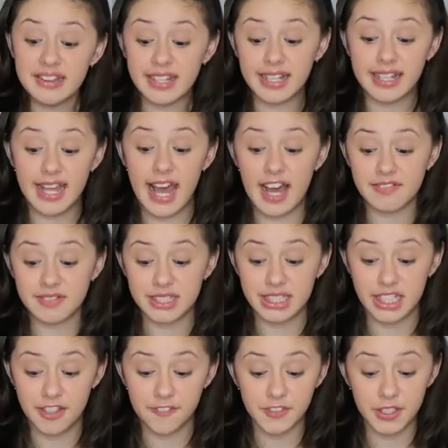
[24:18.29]
then they have to
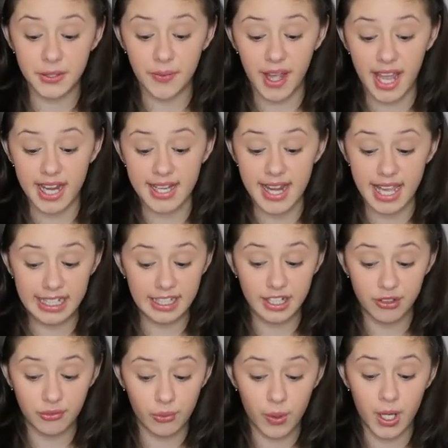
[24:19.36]
give you a
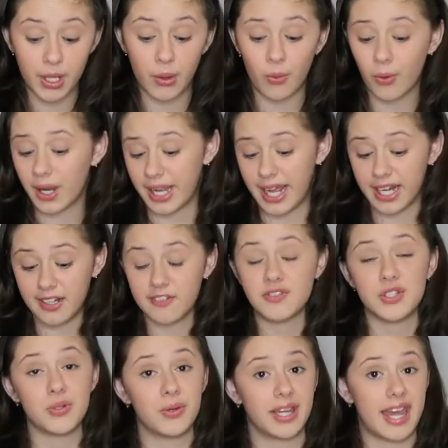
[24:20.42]
negative one or
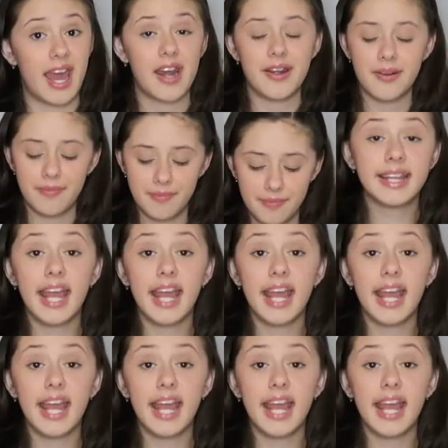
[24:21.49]
negative two again.